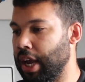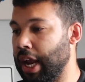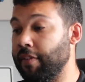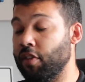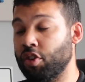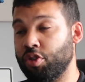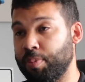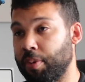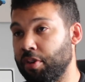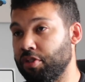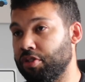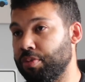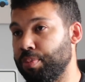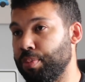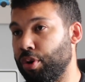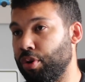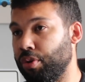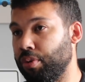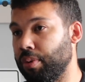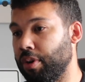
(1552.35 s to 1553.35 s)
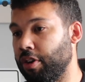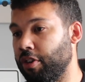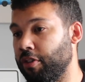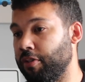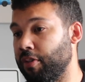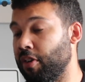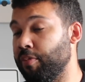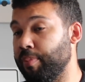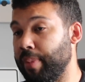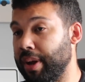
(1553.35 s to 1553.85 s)
irresponsible
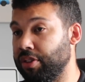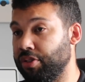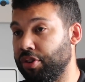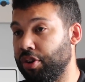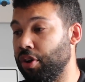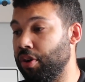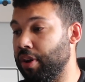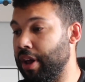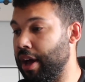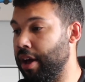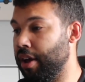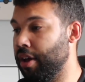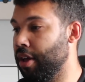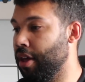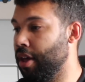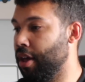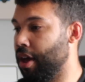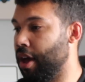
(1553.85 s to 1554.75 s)
of, of me to do that.